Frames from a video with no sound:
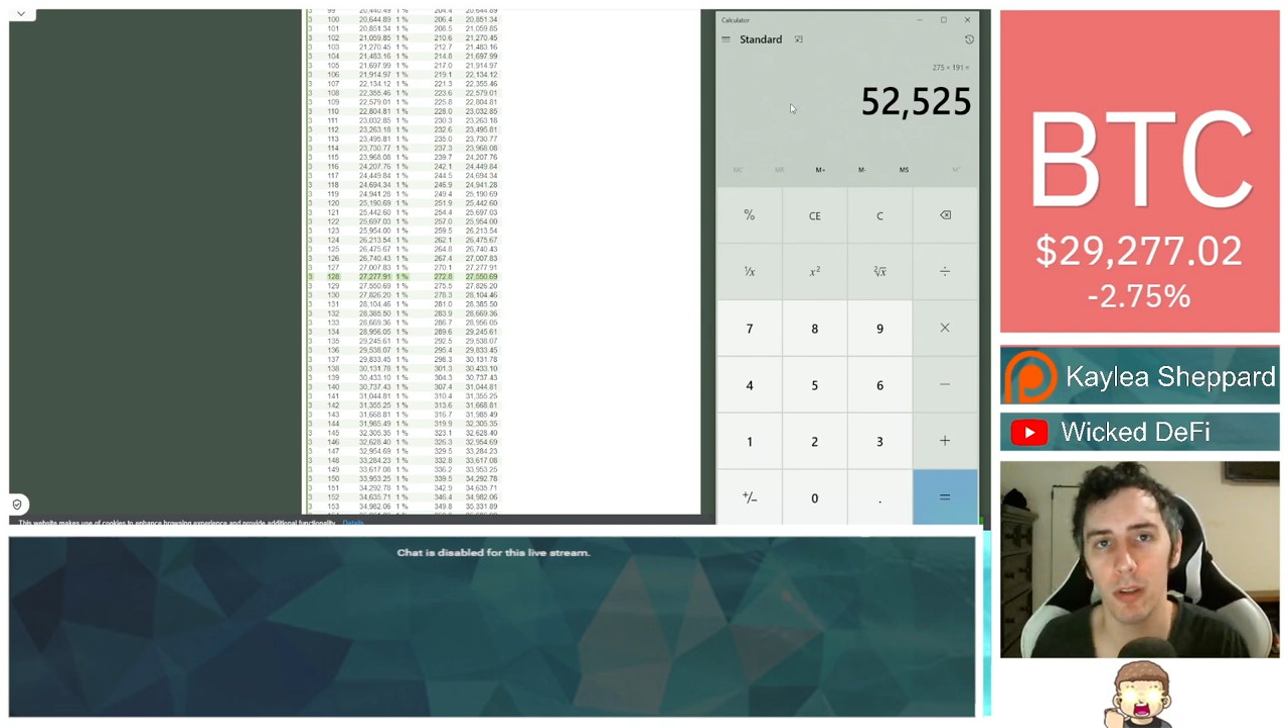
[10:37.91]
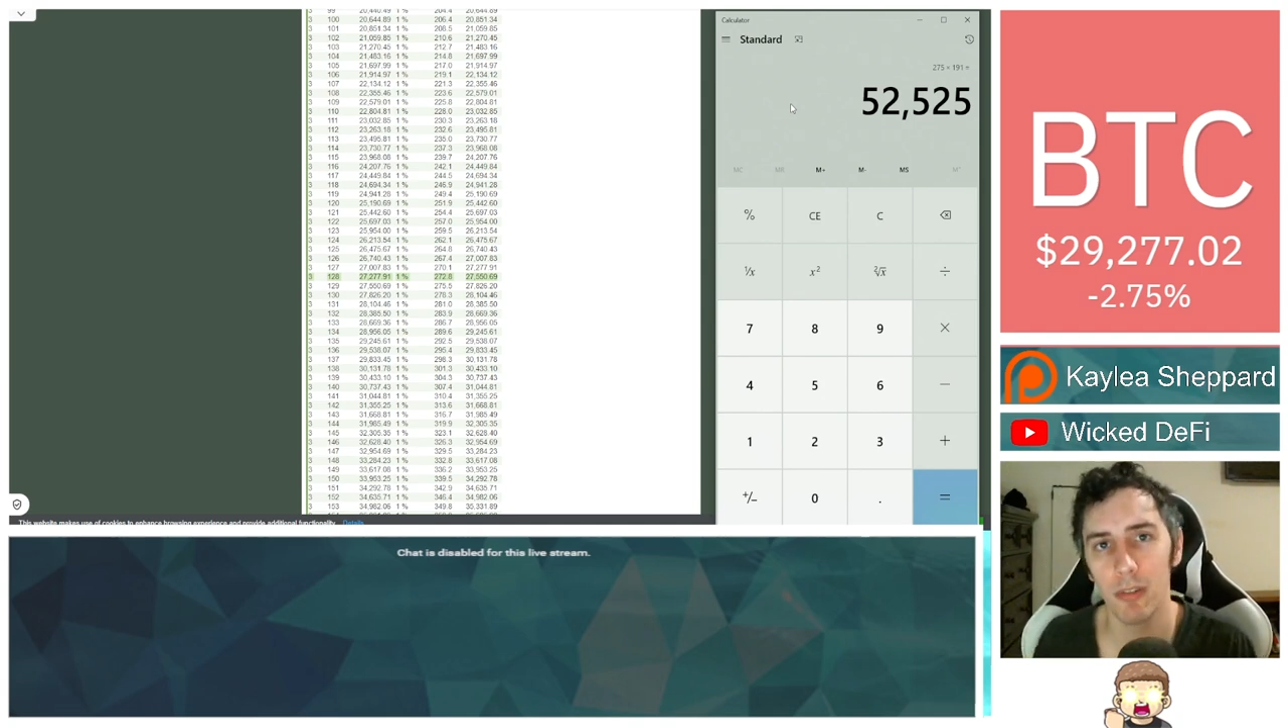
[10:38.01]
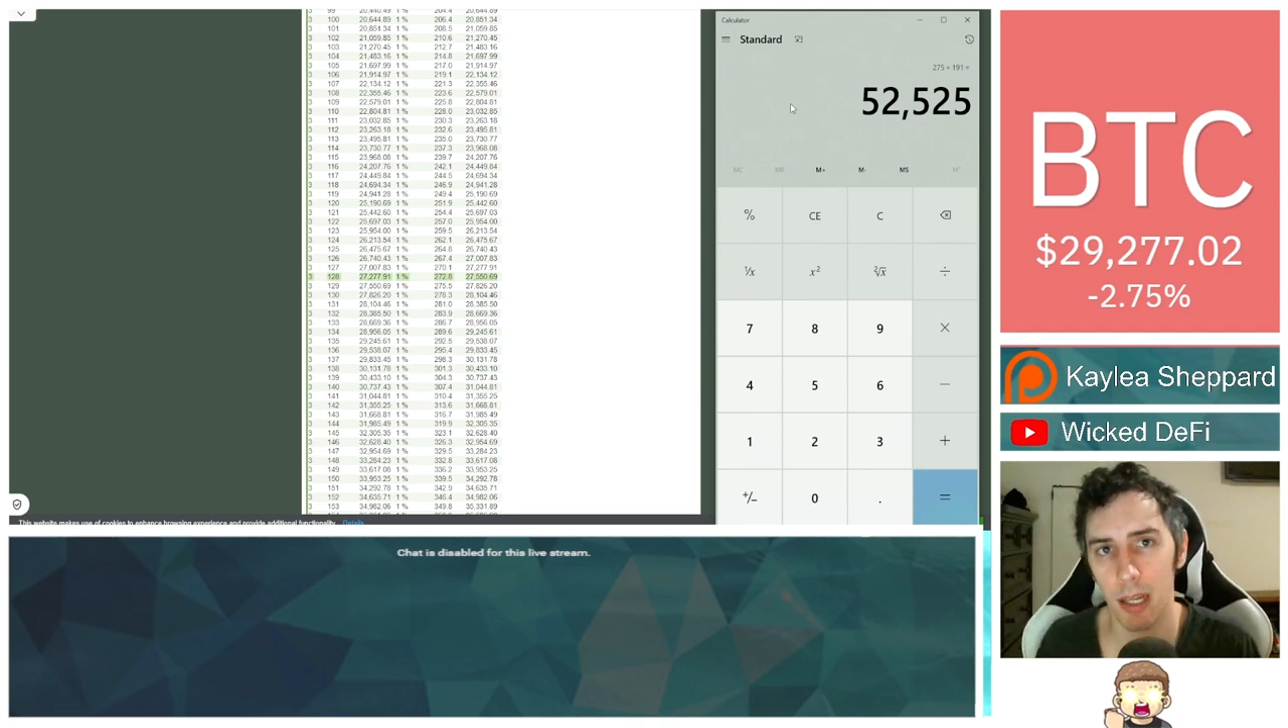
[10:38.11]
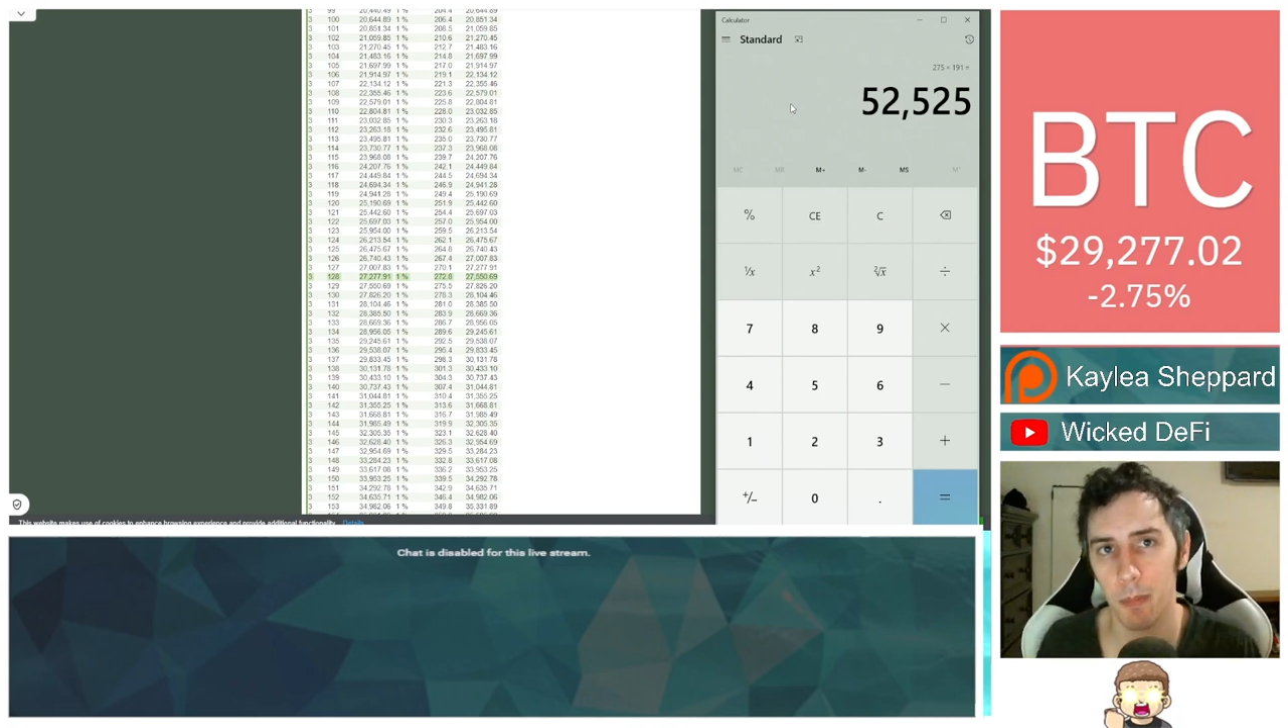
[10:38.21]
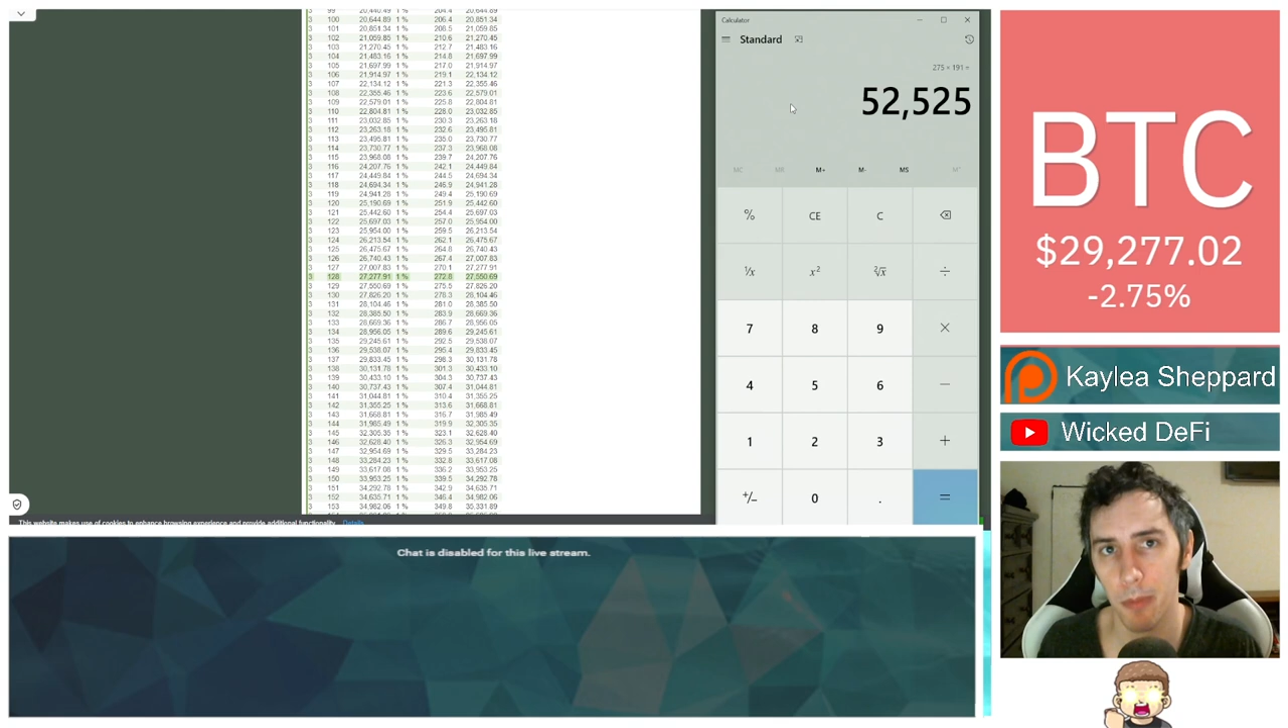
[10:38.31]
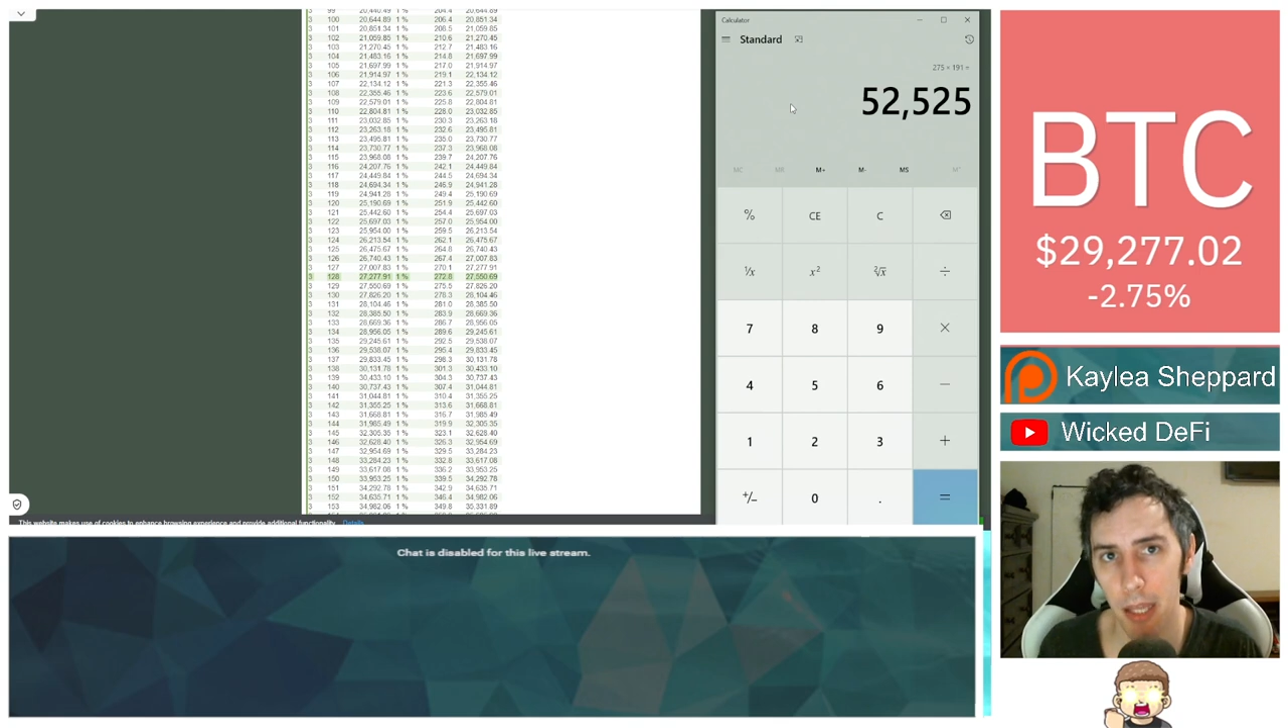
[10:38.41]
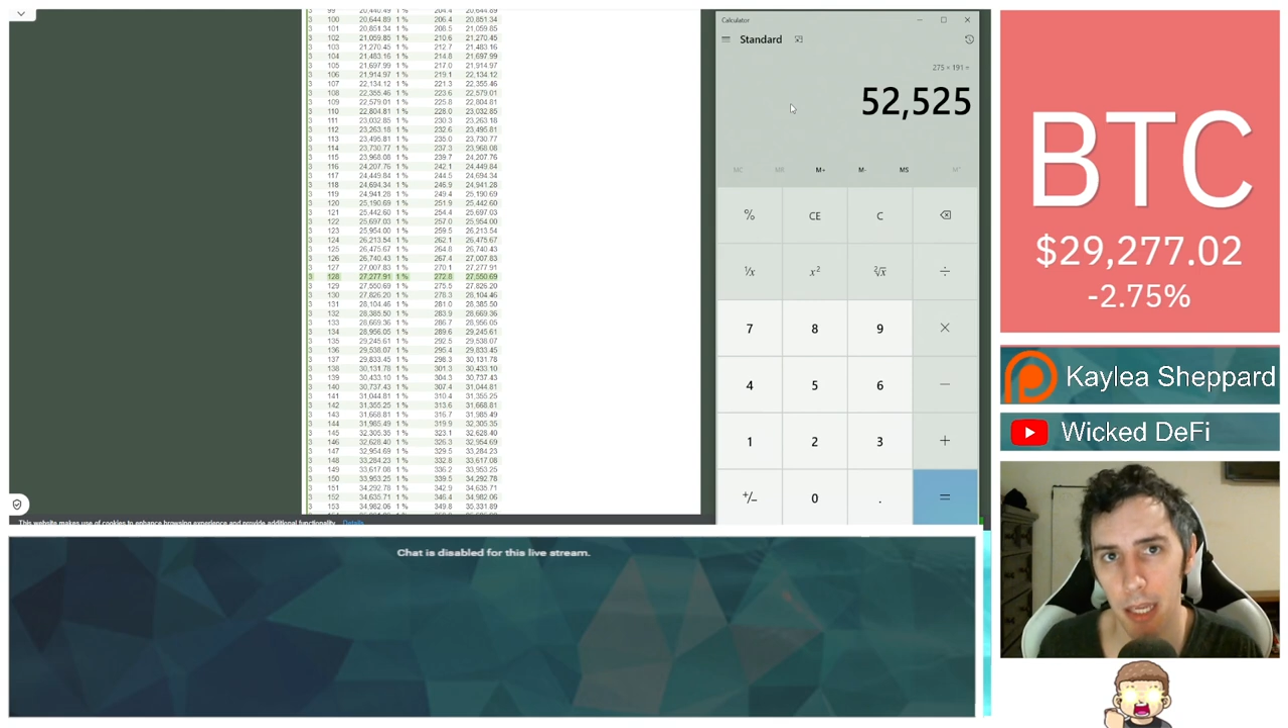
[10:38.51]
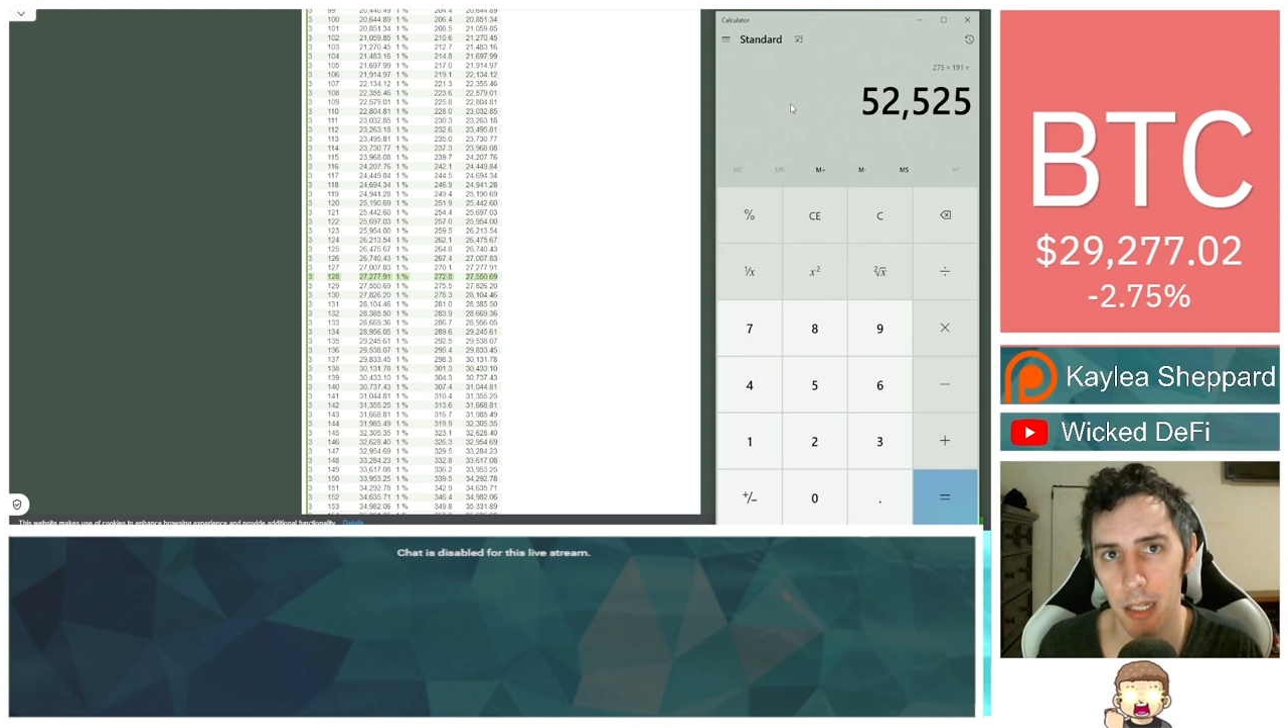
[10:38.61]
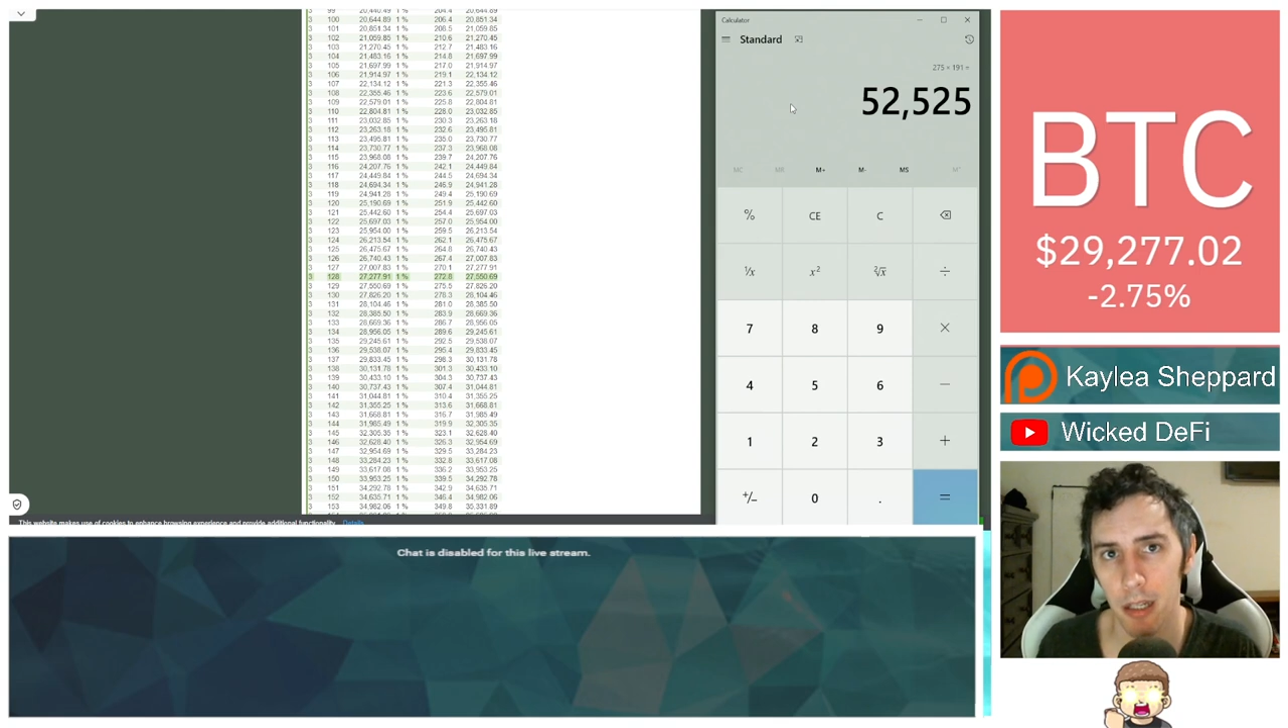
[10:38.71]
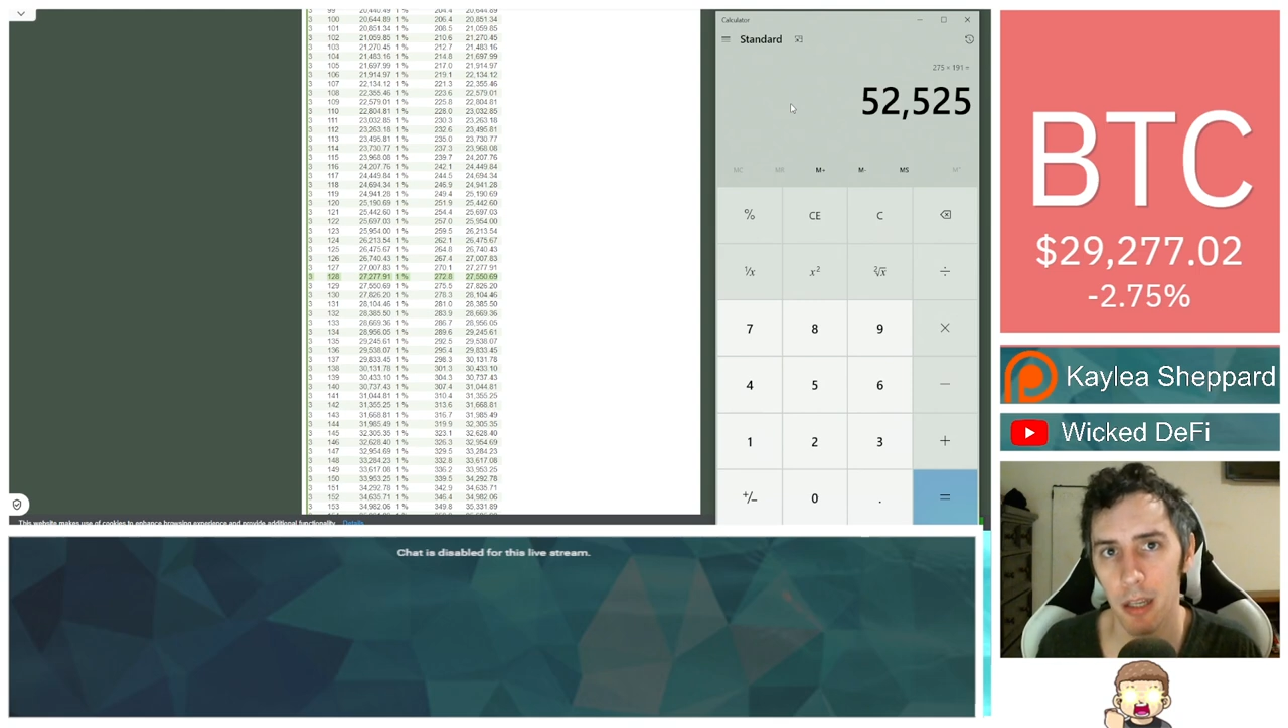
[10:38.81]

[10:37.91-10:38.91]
the same thing.